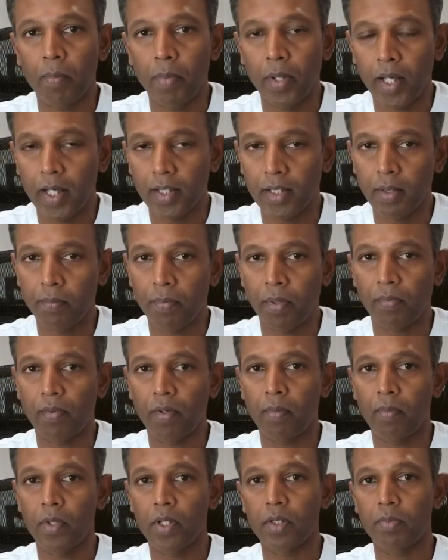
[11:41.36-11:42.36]
application
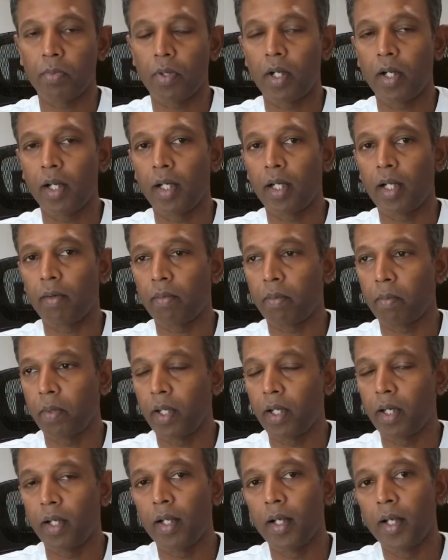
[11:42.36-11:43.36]
performance monitoring
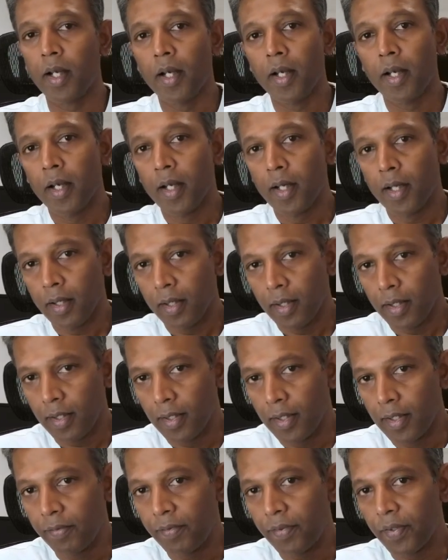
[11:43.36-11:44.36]
capability,
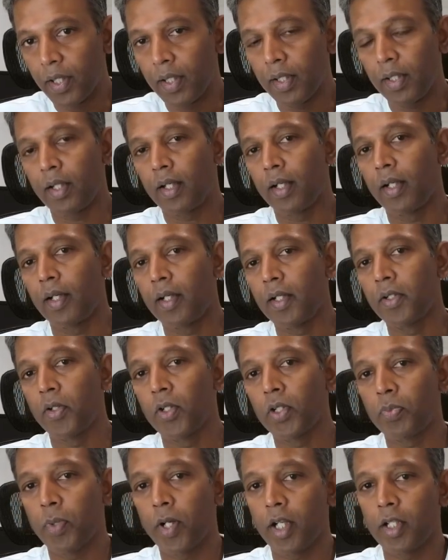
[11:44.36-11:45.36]
different
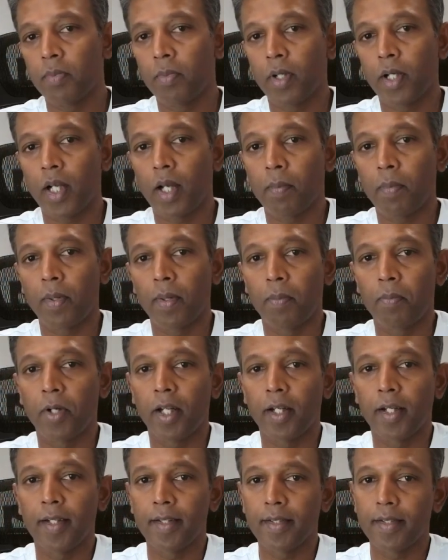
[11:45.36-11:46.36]
resource management
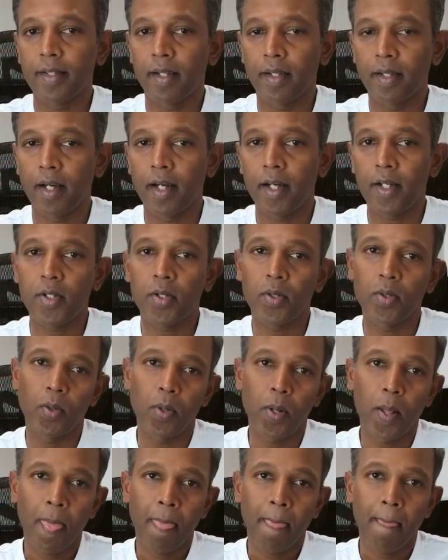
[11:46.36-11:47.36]
capability. In order
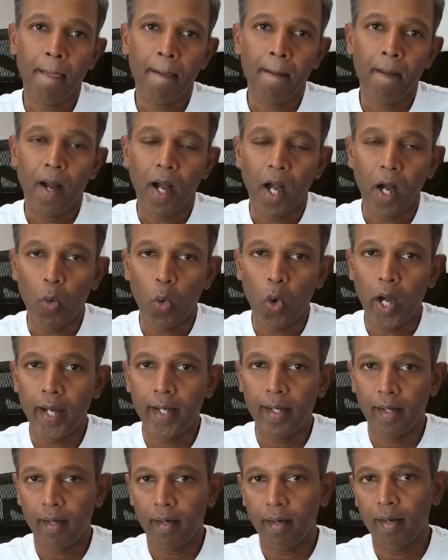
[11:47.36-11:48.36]
to
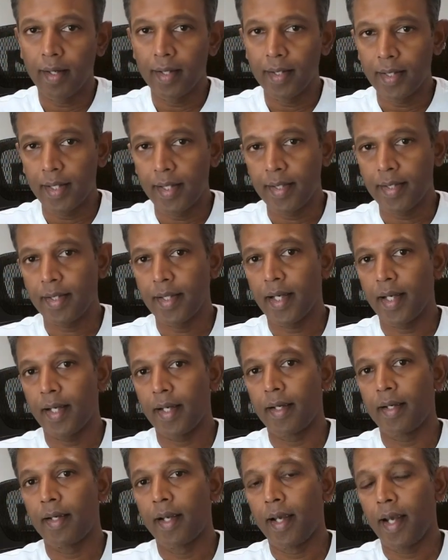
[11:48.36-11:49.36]
avoid all these
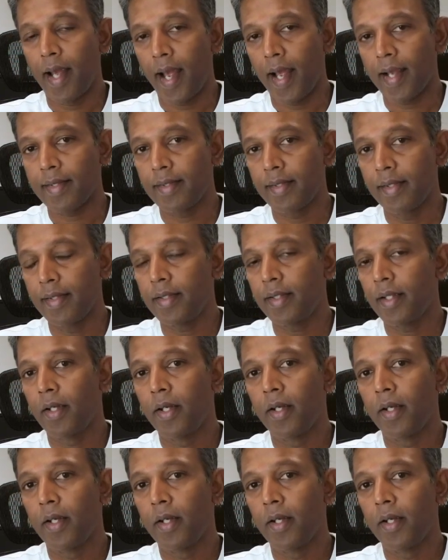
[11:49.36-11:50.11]
uh, hassles,